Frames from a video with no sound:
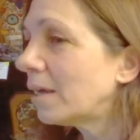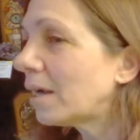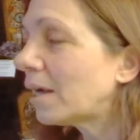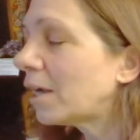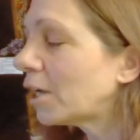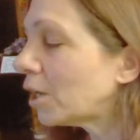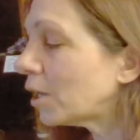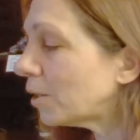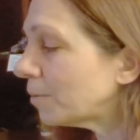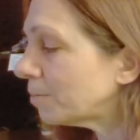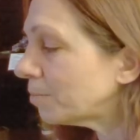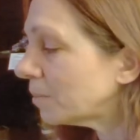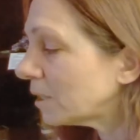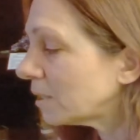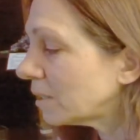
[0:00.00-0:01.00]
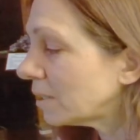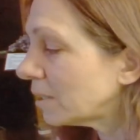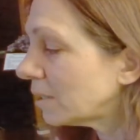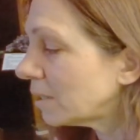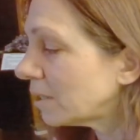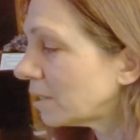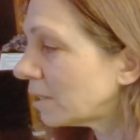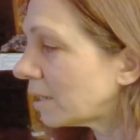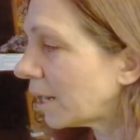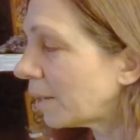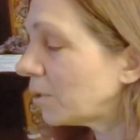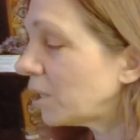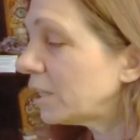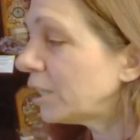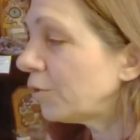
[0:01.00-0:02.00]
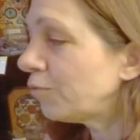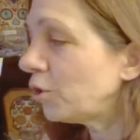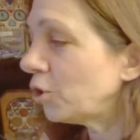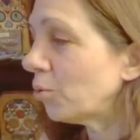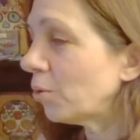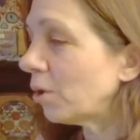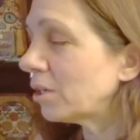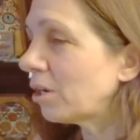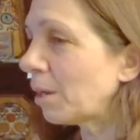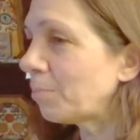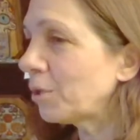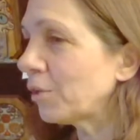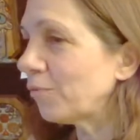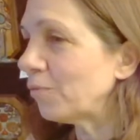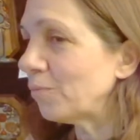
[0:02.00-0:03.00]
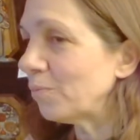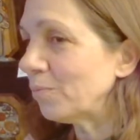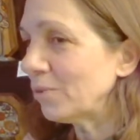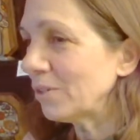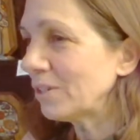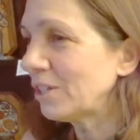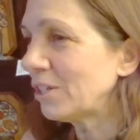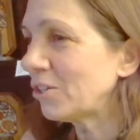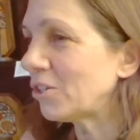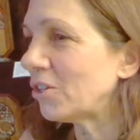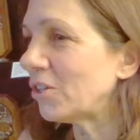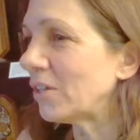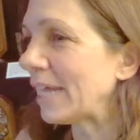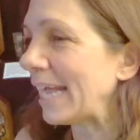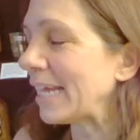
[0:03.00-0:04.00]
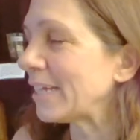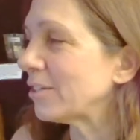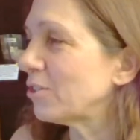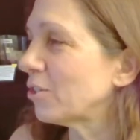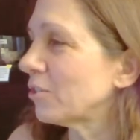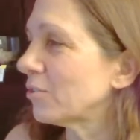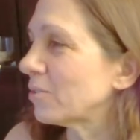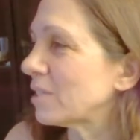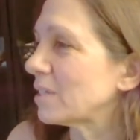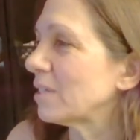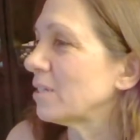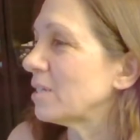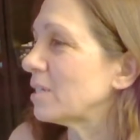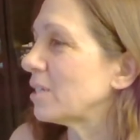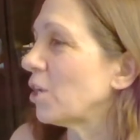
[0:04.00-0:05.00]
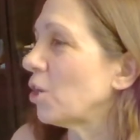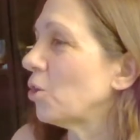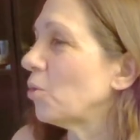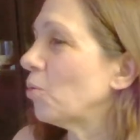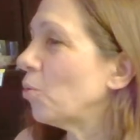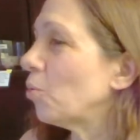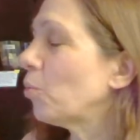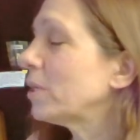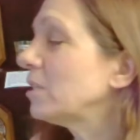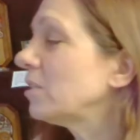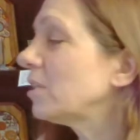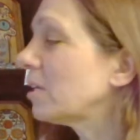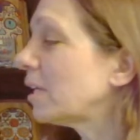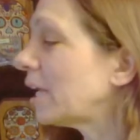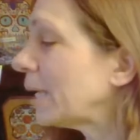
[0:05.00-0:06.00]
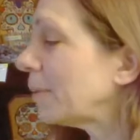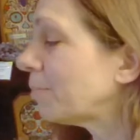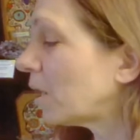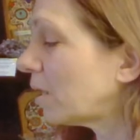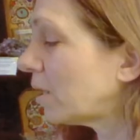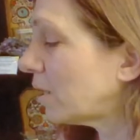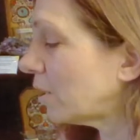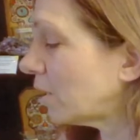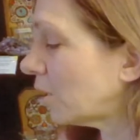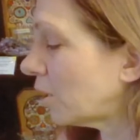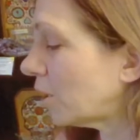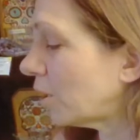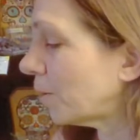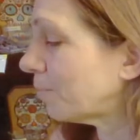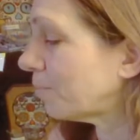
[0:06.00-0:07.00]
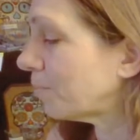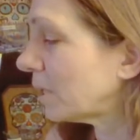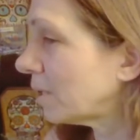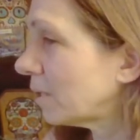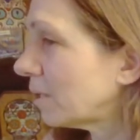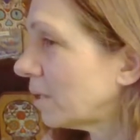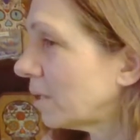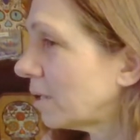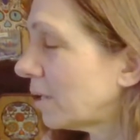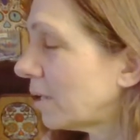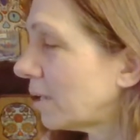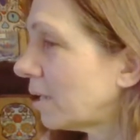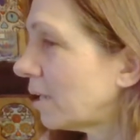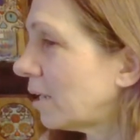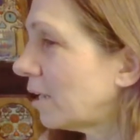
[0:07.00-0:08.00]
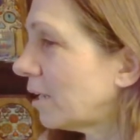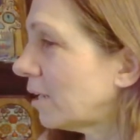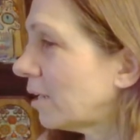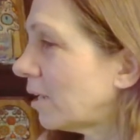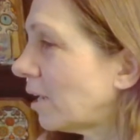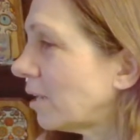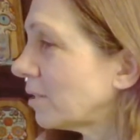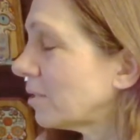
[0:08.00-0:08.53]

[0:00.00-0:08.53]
Um, I'm going to give you a couple of little anecdotes. So one time, um, uh,